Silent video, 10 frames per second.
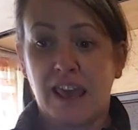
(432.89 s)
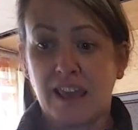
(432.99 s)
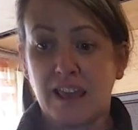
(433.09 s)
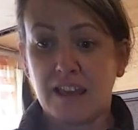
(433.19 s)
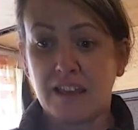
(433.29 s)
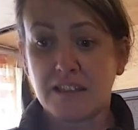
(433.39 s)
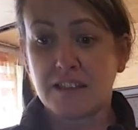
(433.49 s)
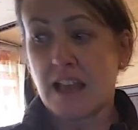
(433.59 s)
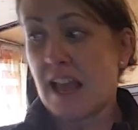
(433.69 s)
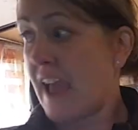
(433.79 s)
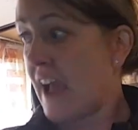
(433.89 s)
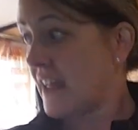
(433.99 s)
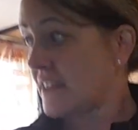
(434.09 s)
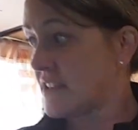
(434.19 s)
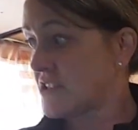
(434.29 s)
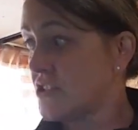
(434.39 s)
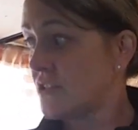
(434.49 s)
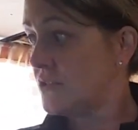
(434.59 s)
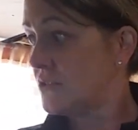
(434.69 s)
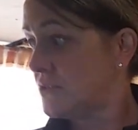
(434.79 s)
And I had the
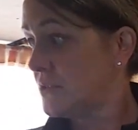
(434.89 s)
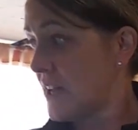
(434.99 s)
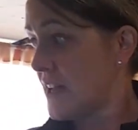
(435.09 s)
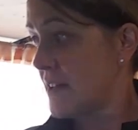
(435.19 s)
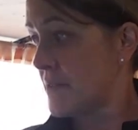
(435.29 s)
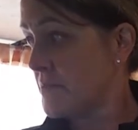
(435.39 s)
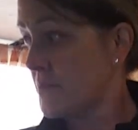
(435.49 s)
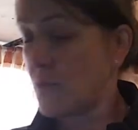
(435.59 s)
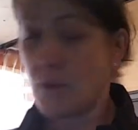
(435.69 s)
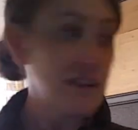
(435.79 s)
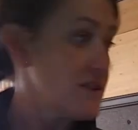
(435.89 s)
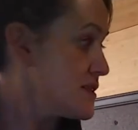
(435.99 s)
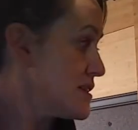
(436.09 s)
two windows